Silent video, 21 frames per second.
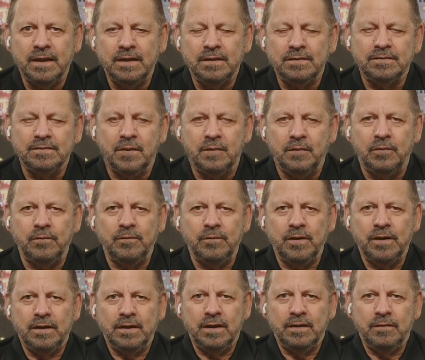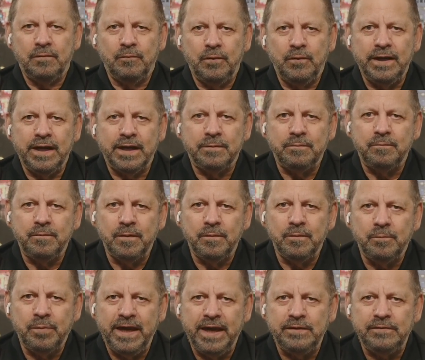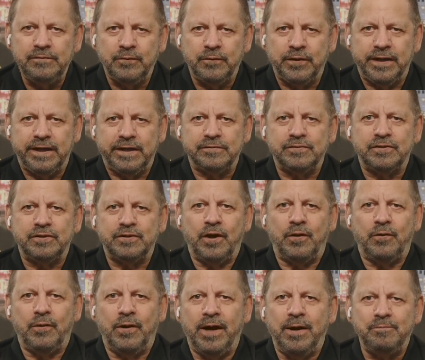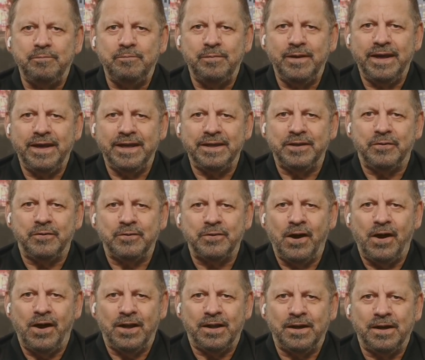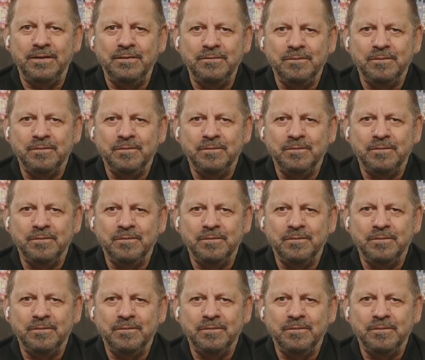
So we had patriots show up in Ocala